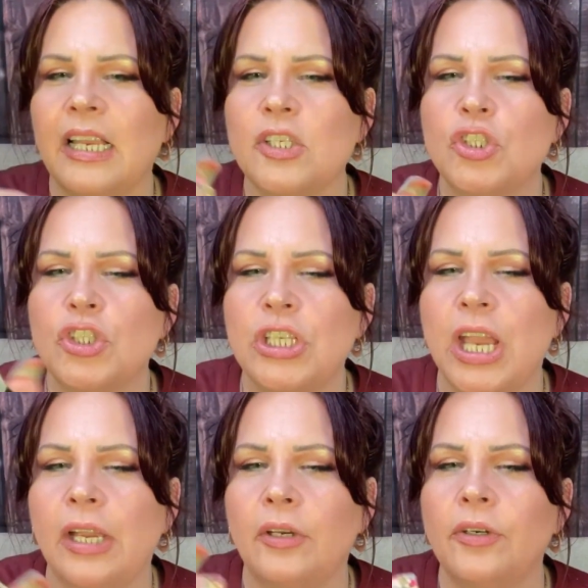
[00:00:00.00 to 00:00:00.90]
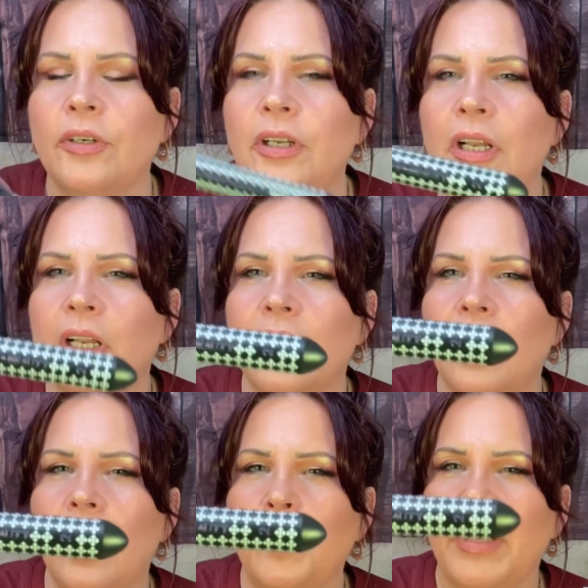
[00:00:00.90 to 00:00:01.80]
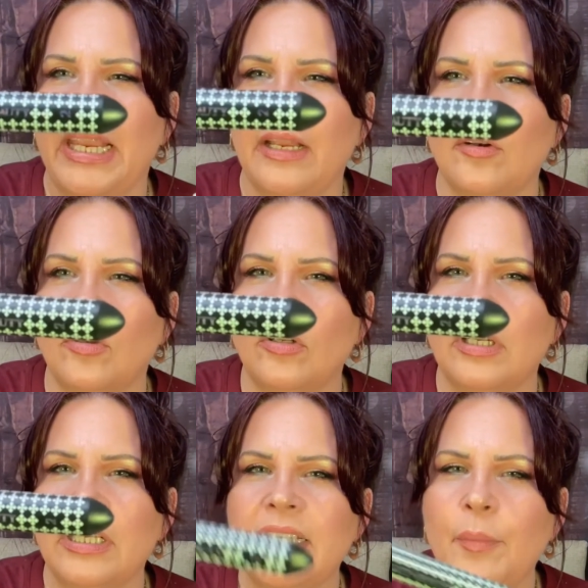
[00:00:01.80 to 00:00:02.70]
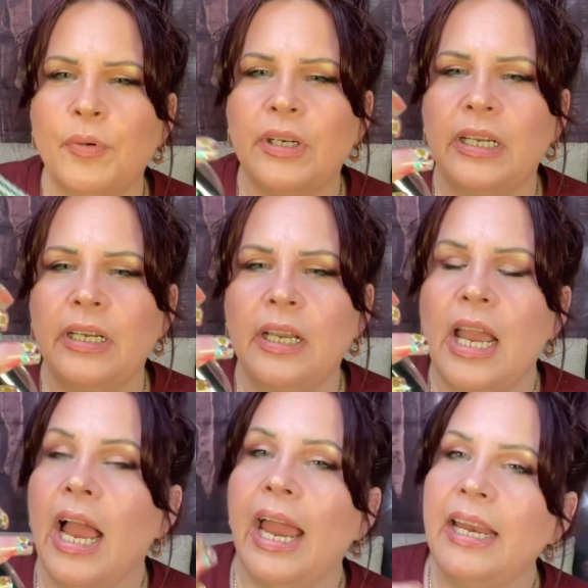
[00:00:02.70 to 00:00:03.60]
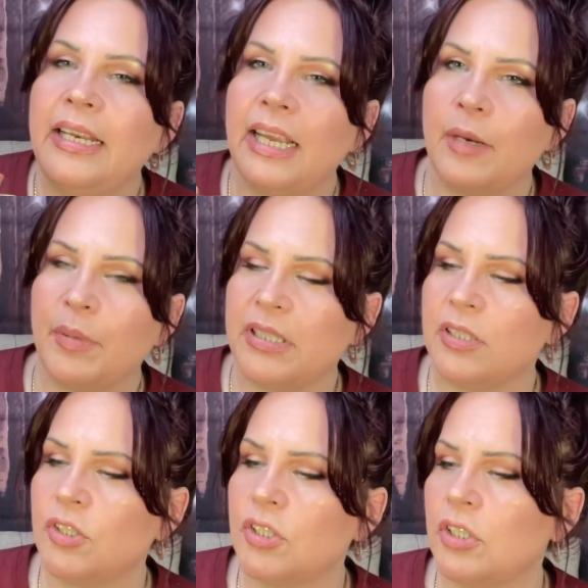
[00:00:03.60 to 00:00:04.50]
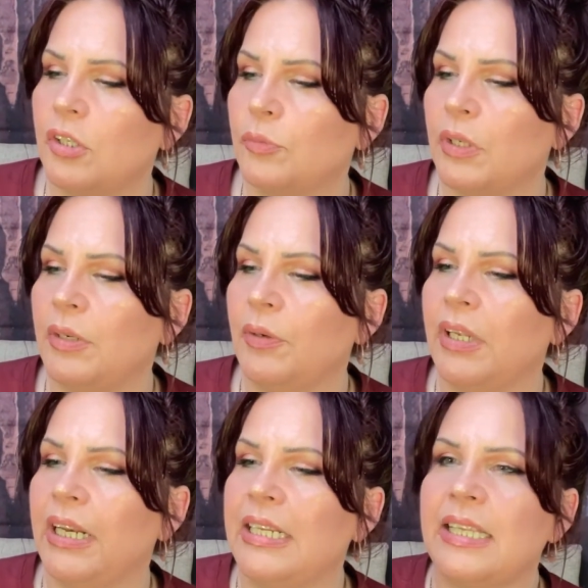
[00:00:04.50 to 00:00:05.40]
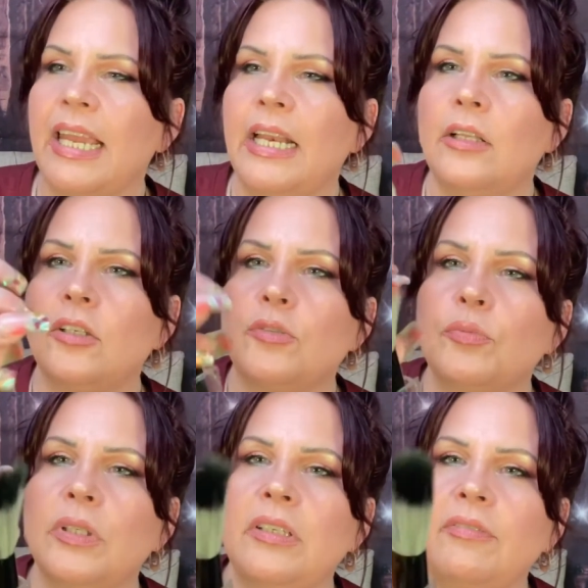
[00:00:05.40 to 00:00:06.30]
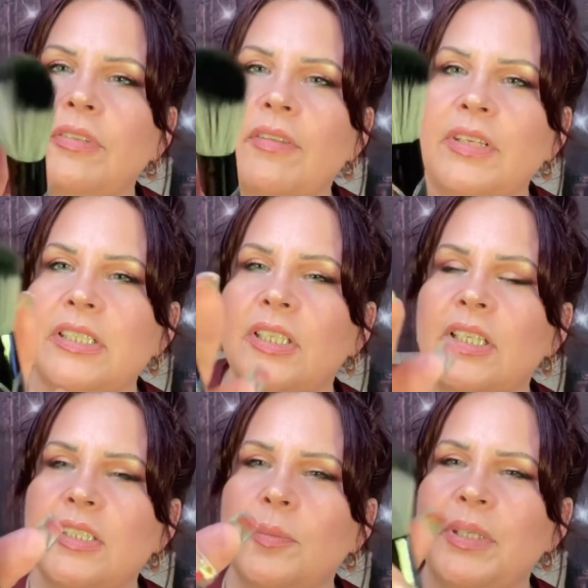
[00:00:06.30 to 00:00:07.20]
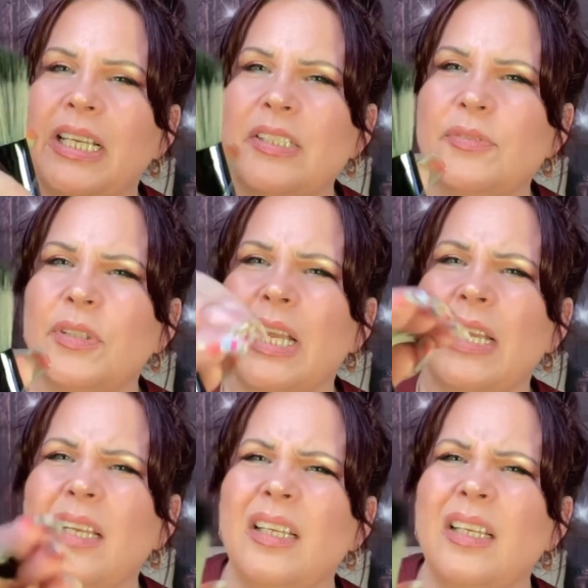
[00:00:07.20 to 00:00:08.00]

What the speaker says: a checkered handle. Isn't that pretty? I had to get it because it just looked really, really nice. And it looks really fluffy. So this would be nice for like,